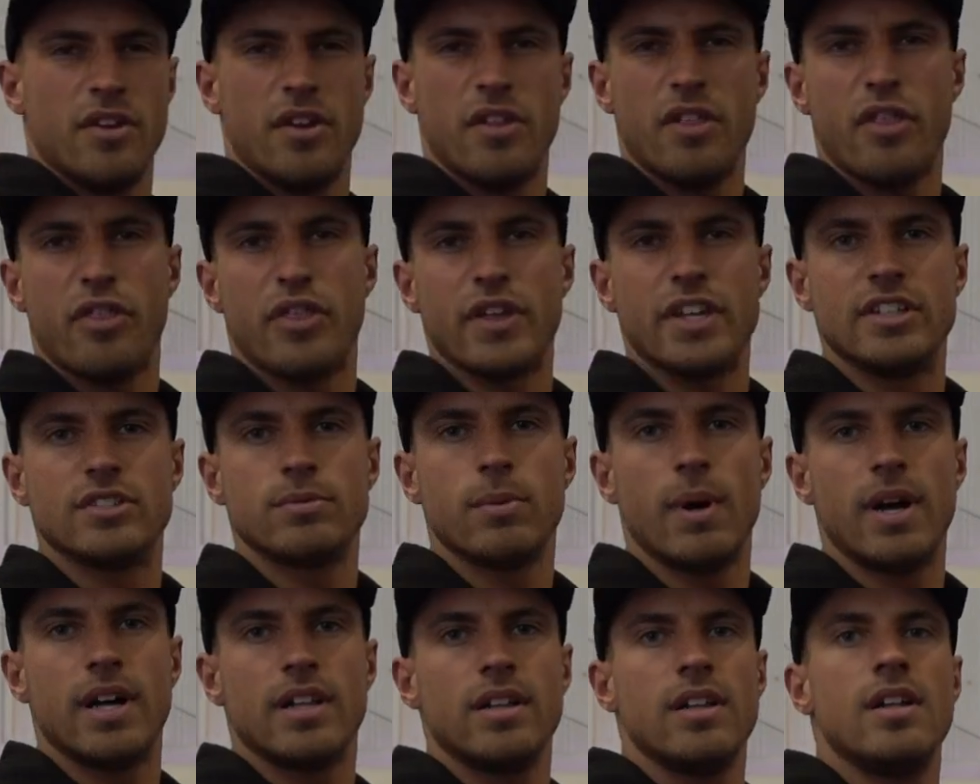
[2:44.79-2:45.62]
another thing as
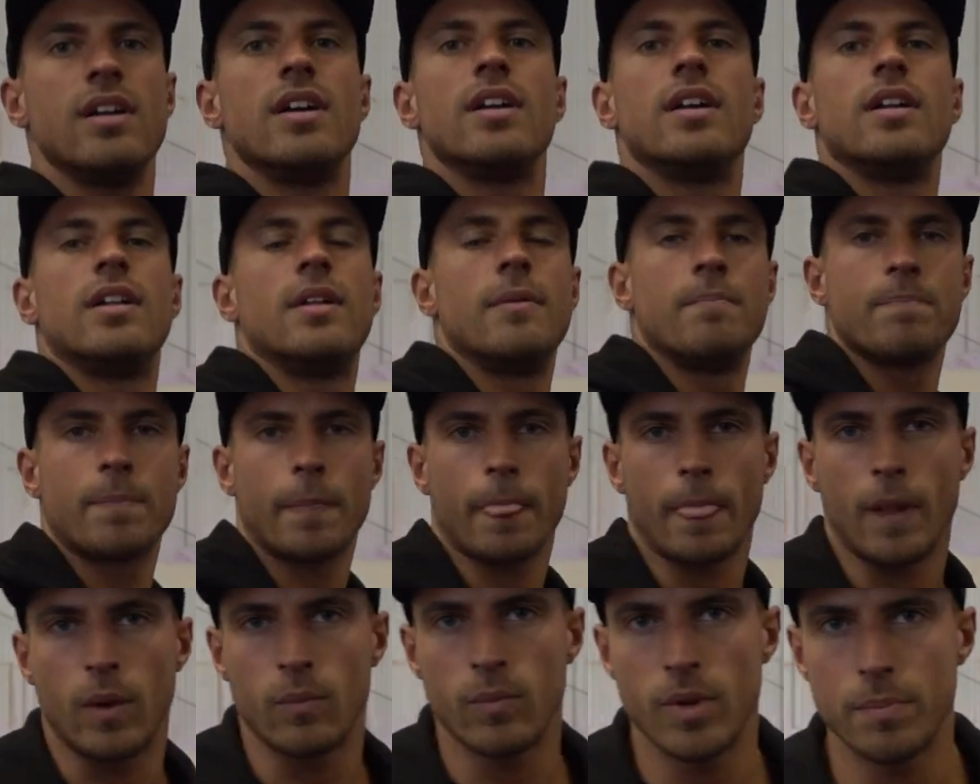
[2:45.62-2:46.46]

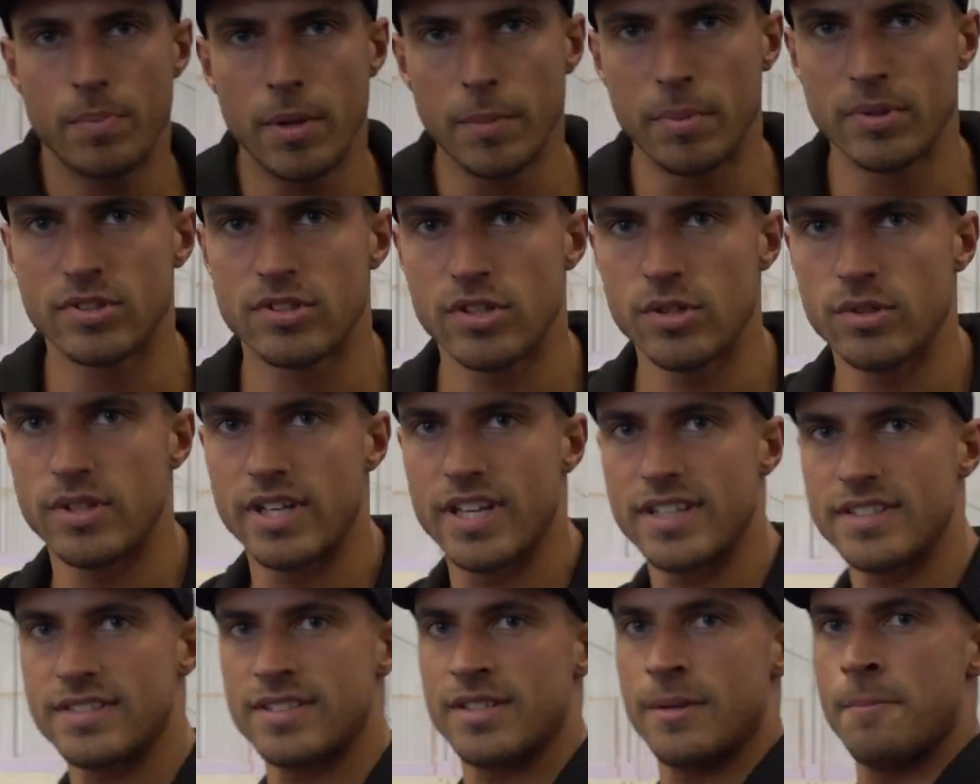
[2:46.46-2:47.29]
well, when people do
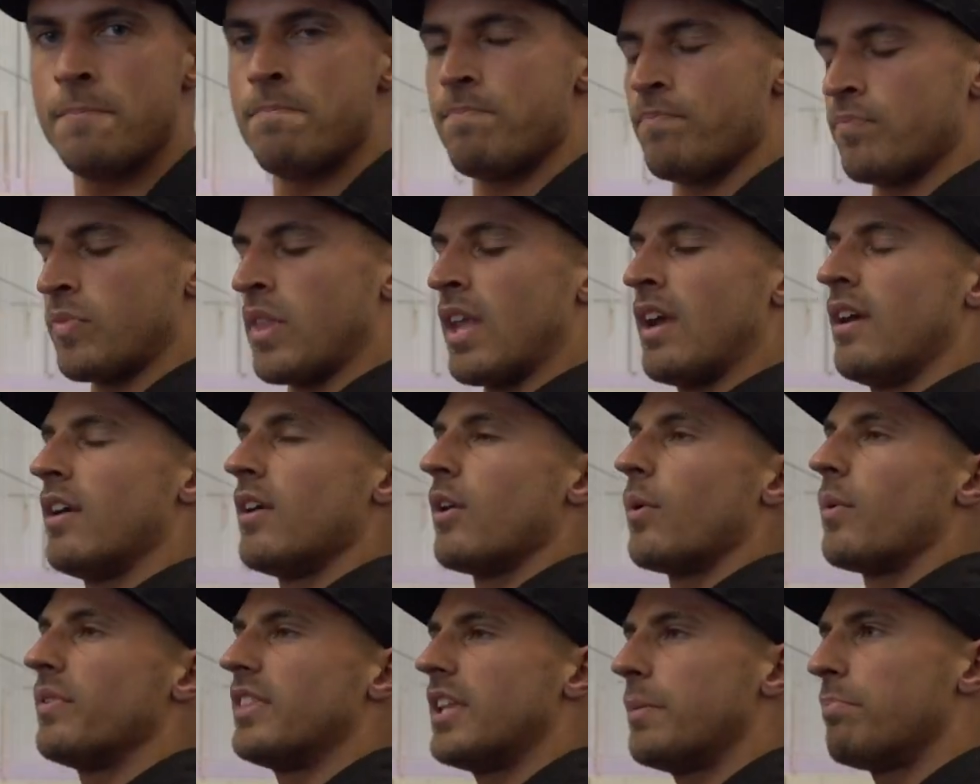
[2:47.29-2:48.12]
this,
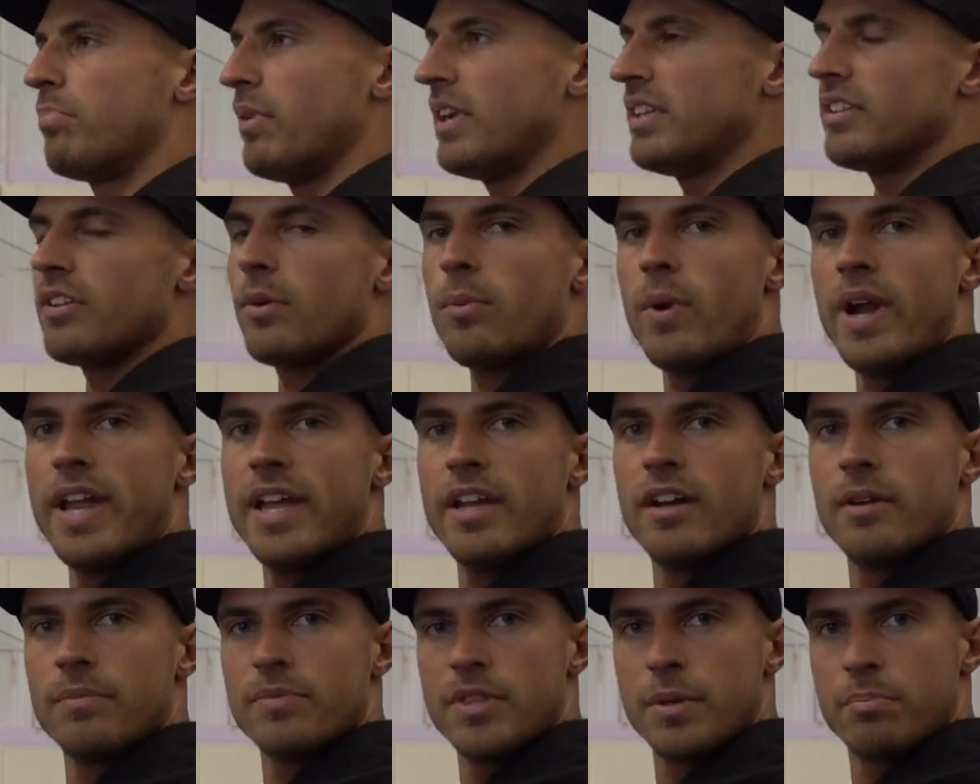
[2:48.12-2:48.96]
when they bring the weight
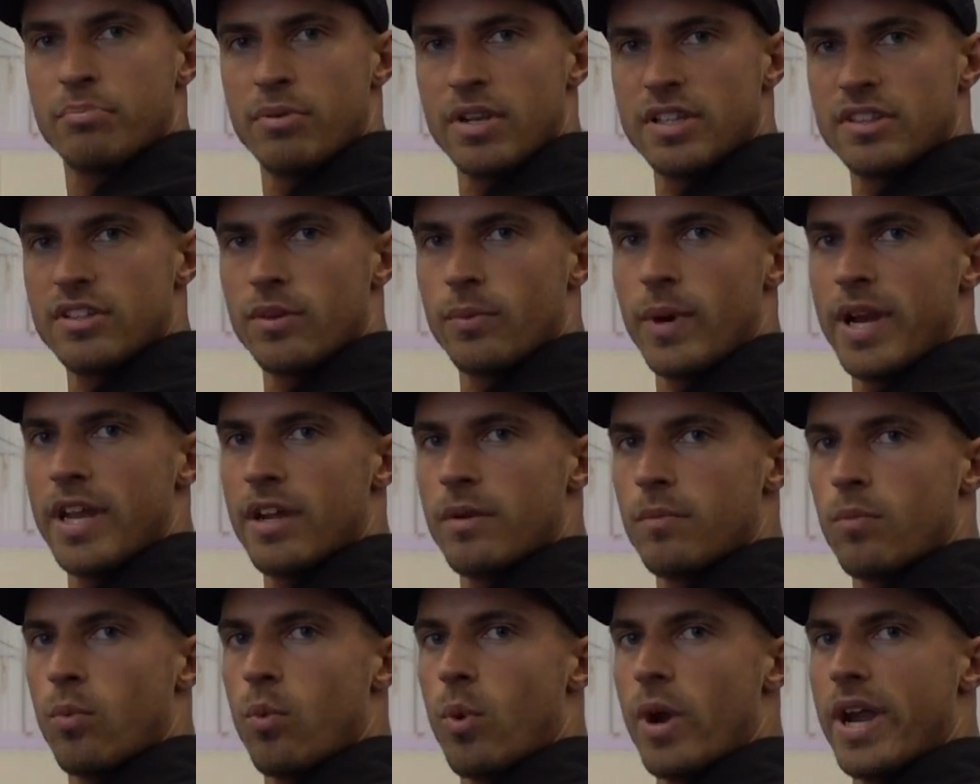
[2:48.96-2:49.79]
up, they bring the weight
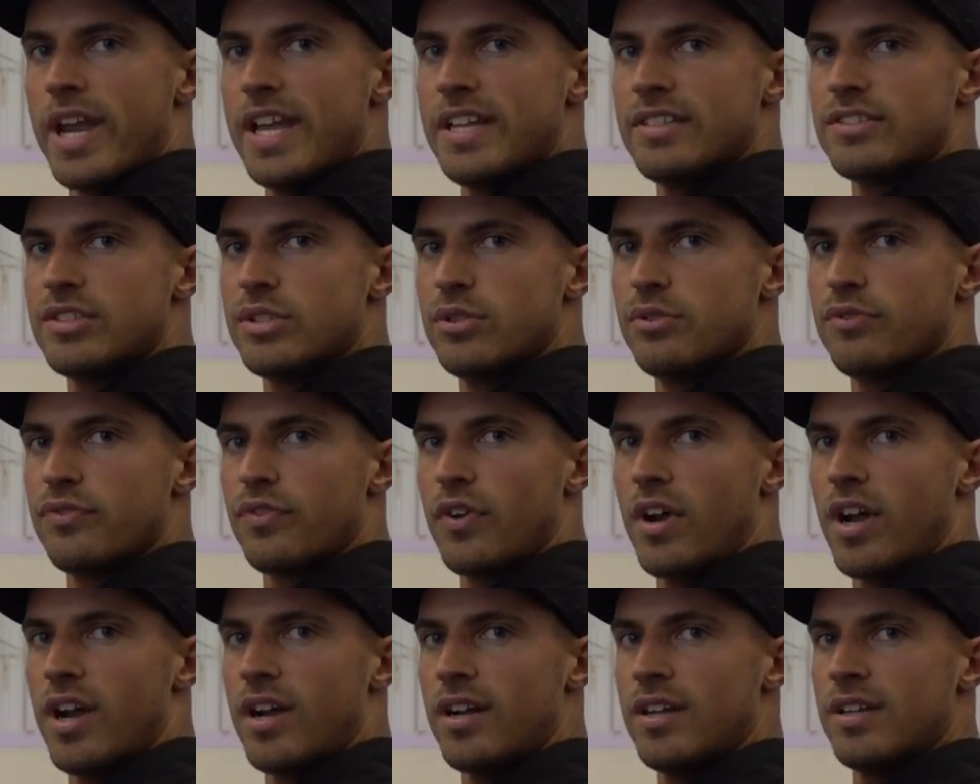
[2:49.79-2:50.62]
up way too
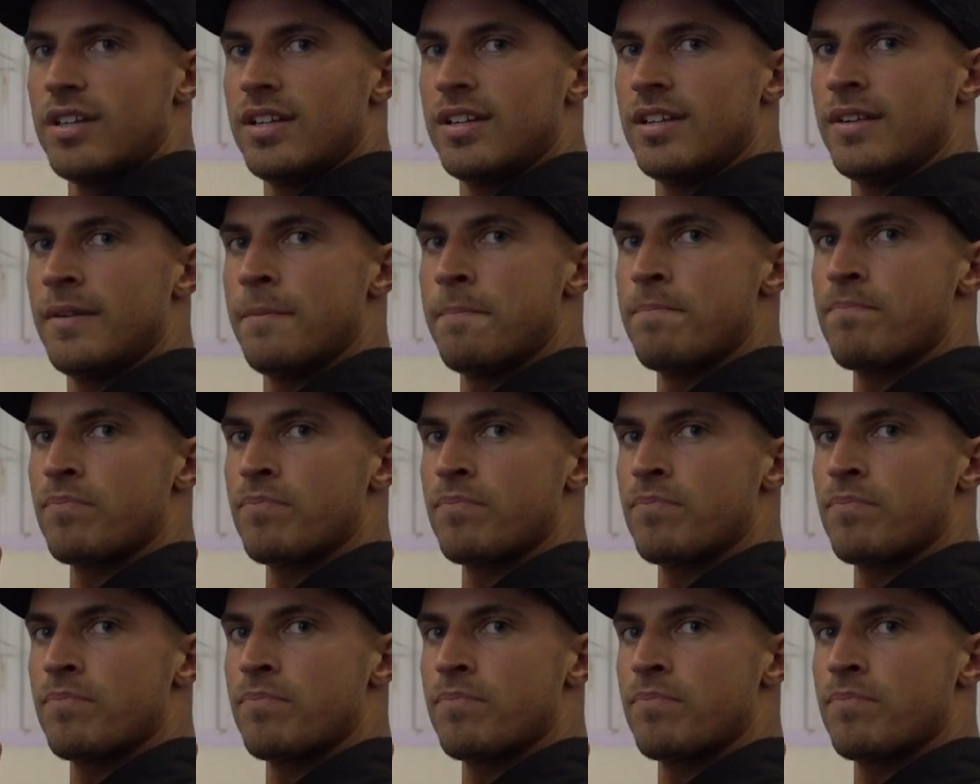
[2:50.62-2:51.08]
far.